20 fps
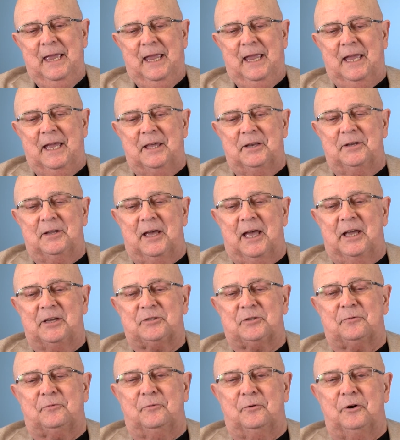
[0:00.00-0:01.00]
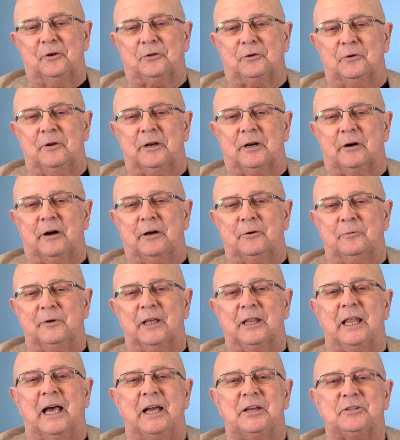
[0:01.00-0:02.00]
And uh, as a fourth grader, I
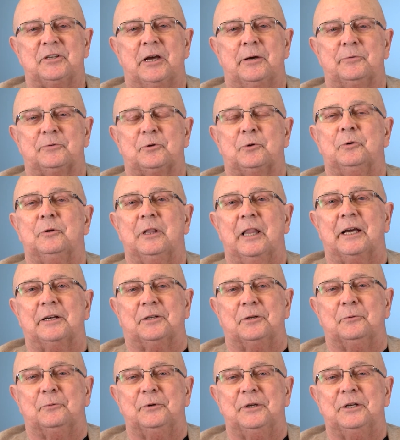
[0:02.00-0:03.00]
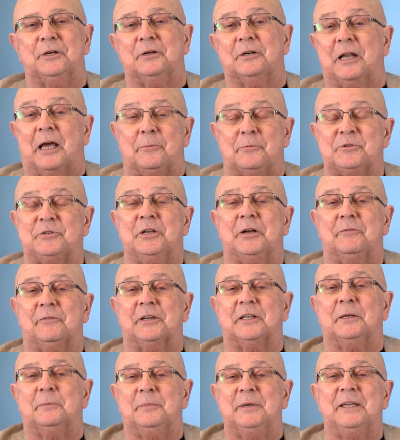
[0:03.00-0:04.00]
realized I was a reluctant reader, and I was never
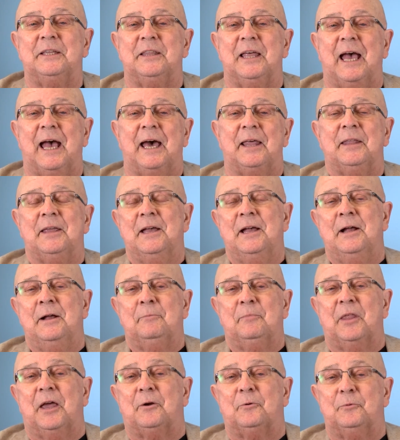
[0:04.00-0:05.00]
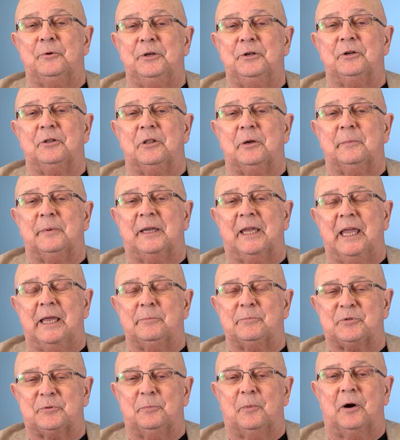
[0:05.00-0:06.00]
going to be that that reader that
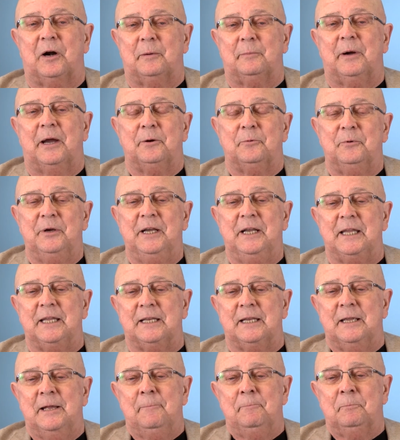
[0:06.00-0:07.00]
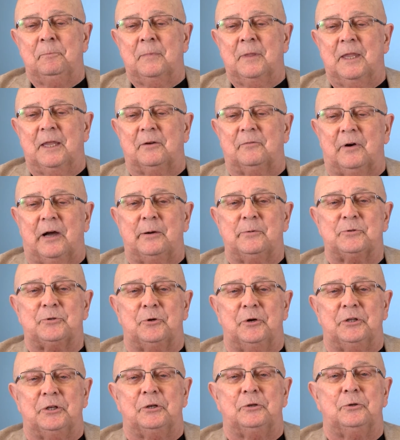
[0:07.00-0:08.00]
became smart by reading if I was
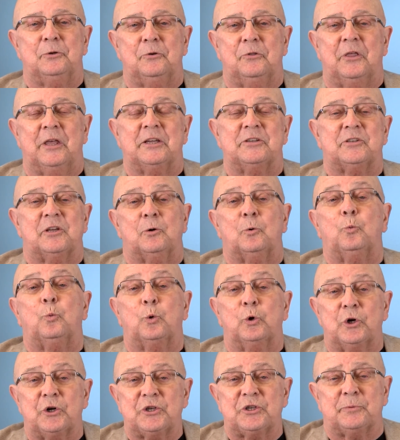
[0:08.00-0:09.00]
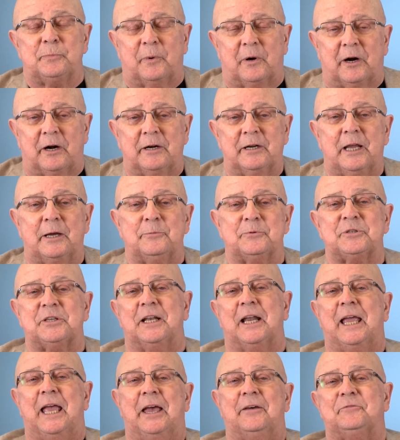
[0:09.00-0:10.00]
going to do things that were smart, I was
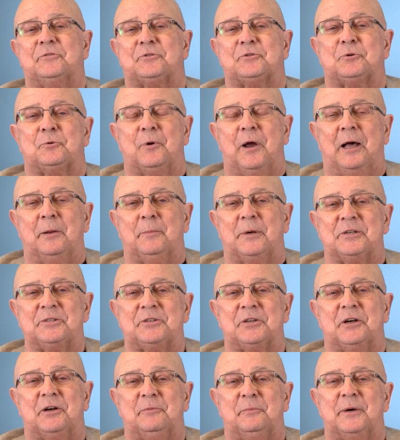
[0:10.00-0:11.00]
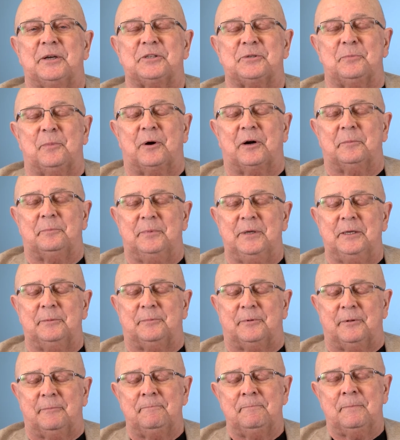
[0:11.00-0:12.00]
going to have to surround myself by smart
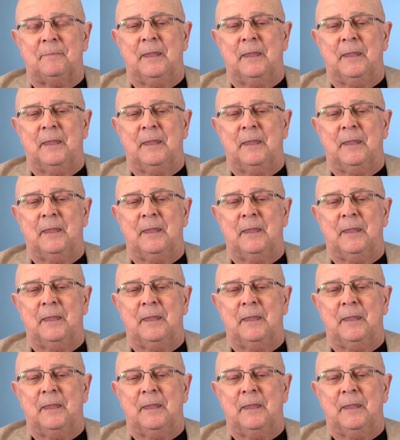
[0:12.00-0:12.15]
people.